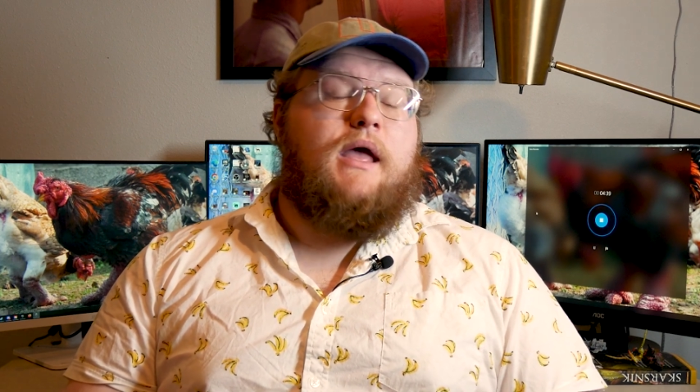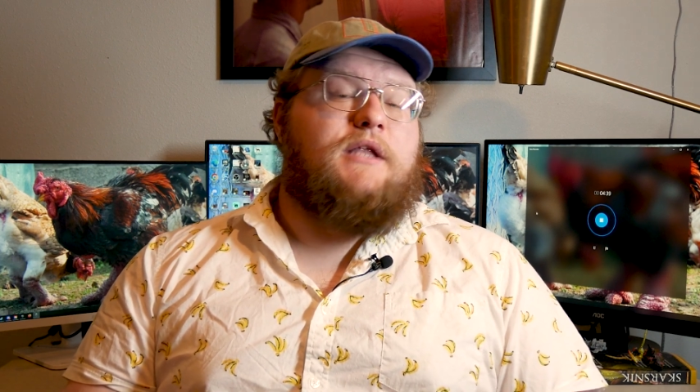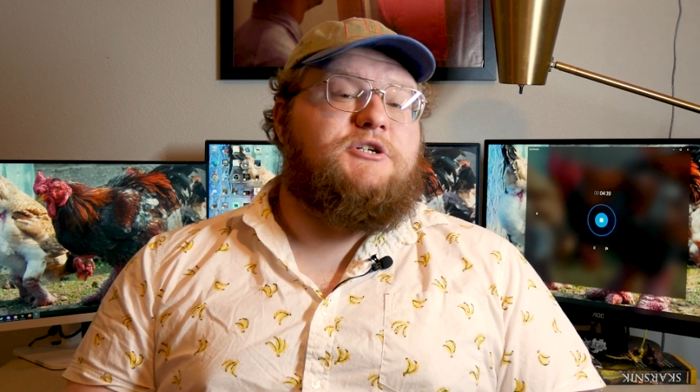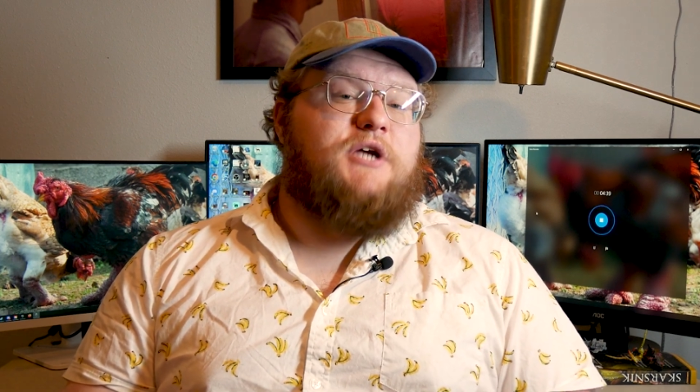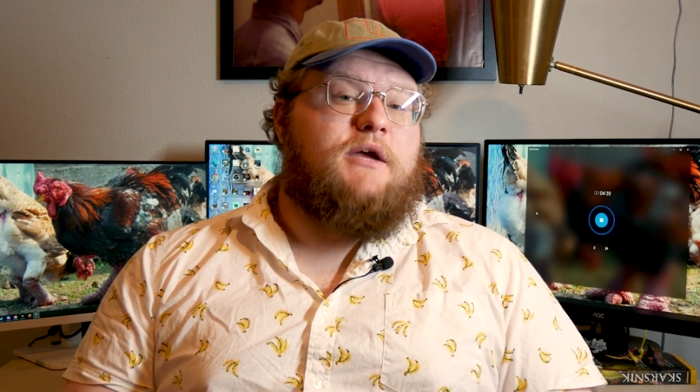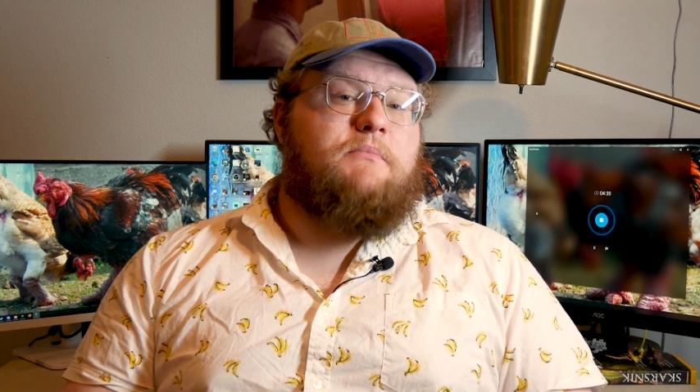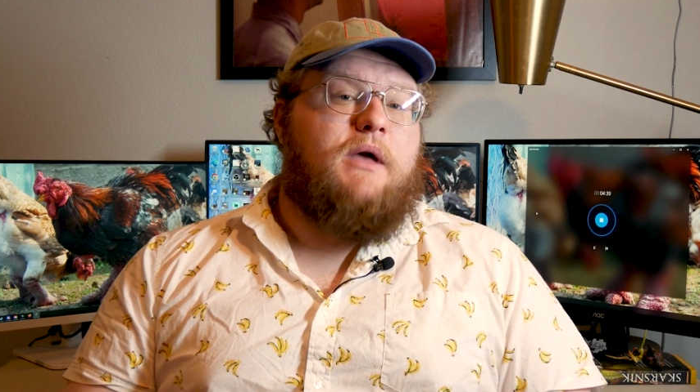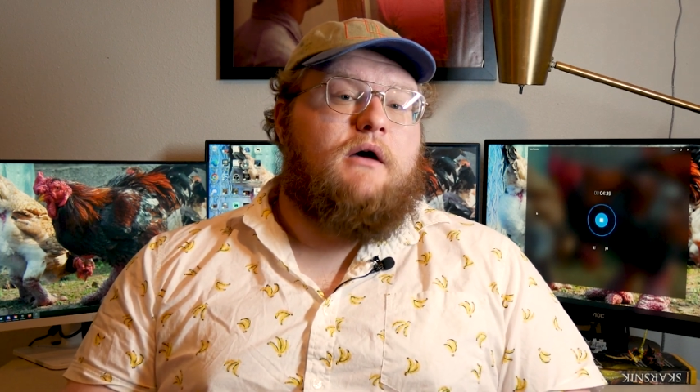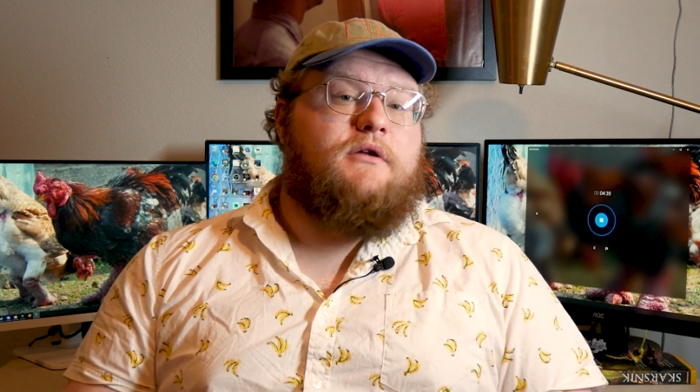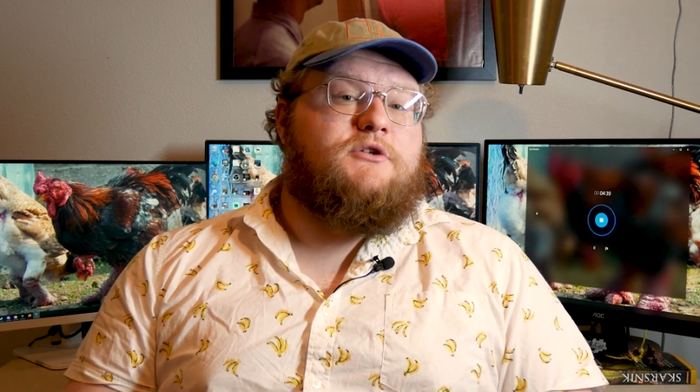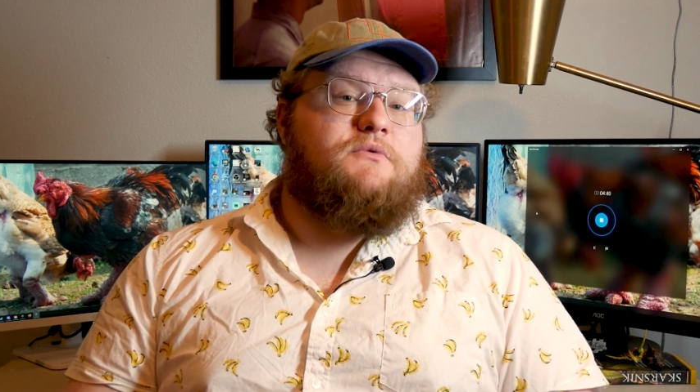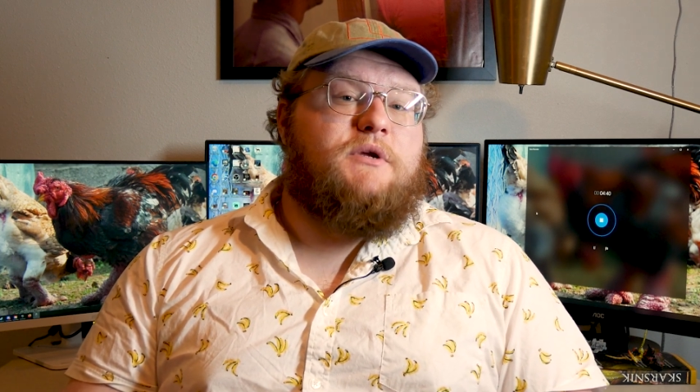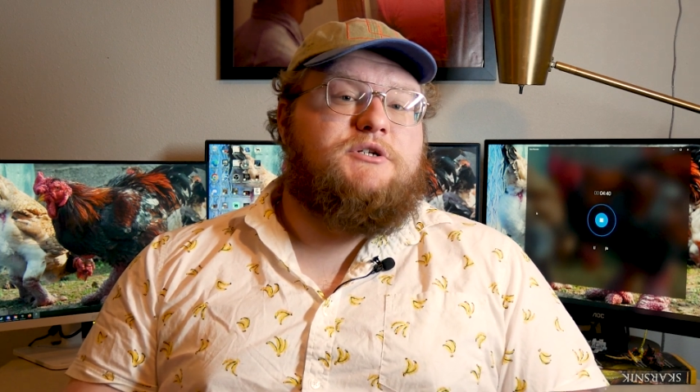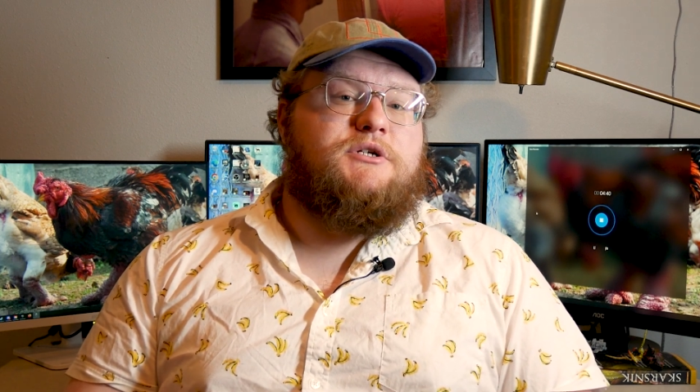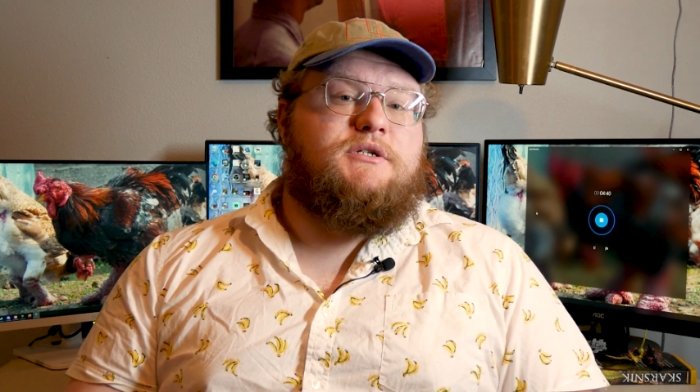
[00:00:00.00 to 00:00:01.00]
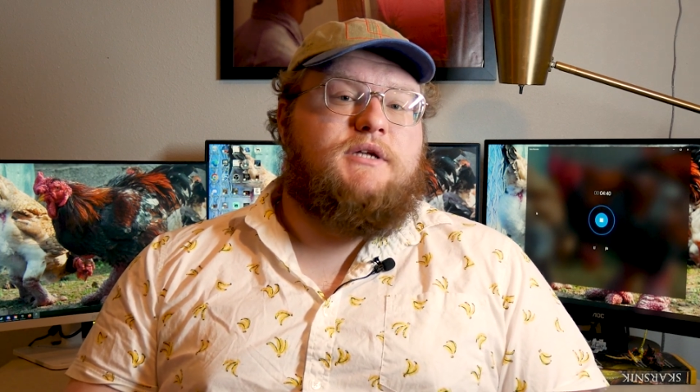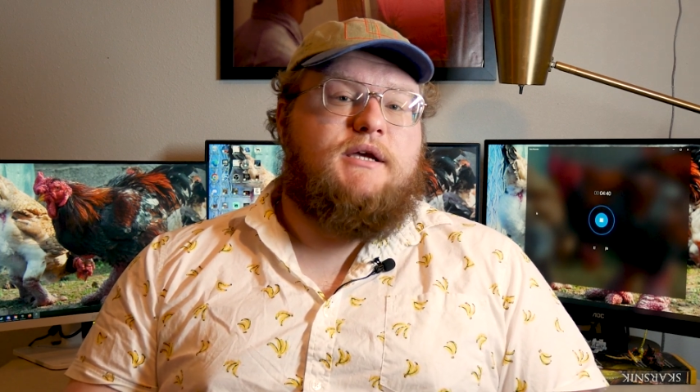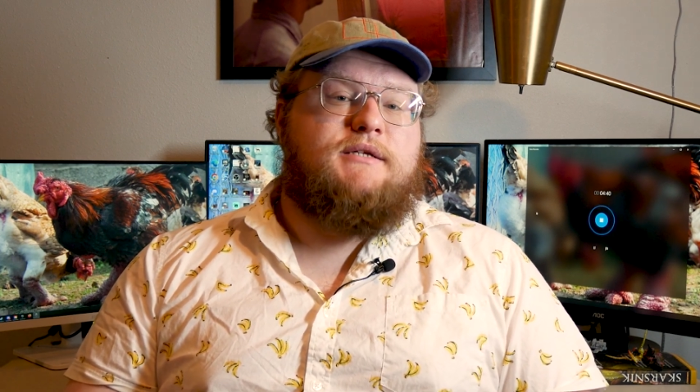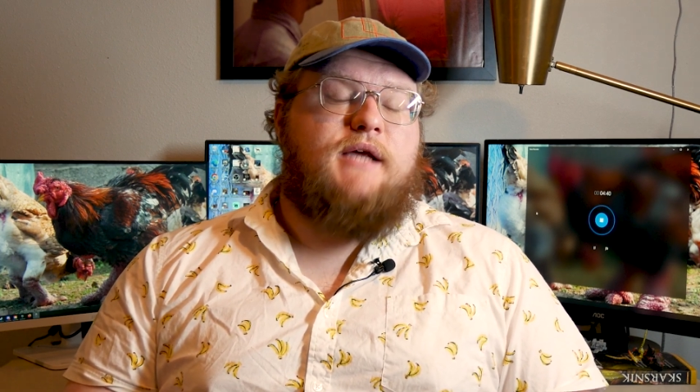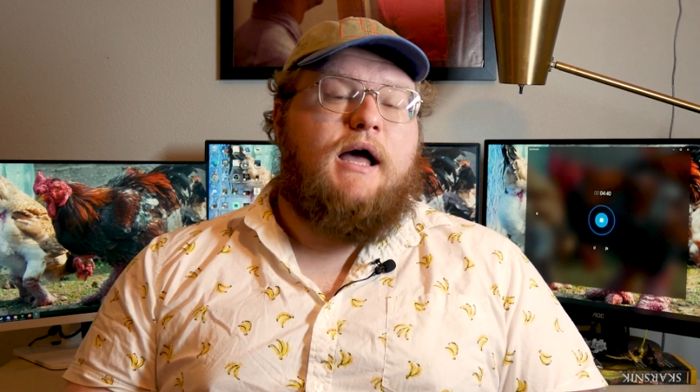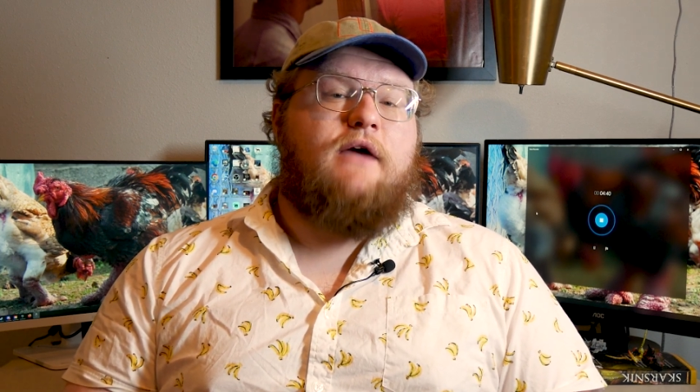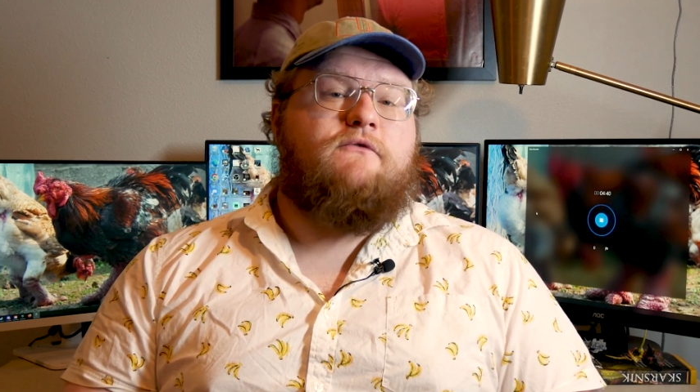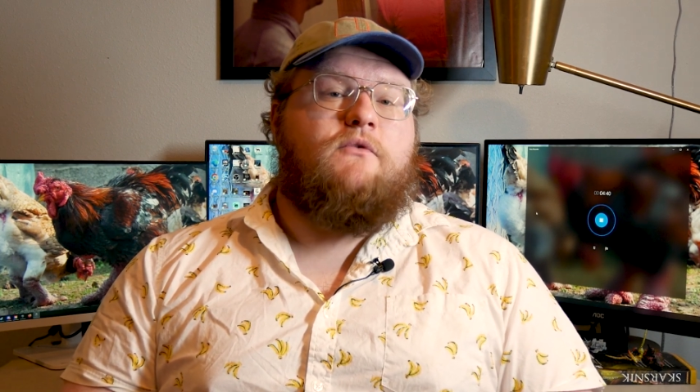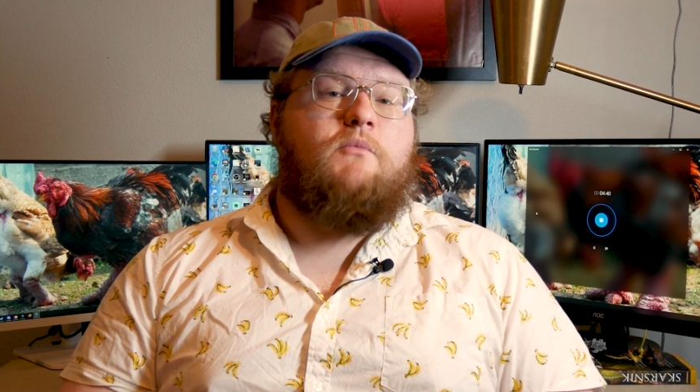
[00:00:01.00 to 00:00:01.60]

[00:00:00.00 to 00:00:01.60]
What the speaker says: and check me out on Twitch and TikTok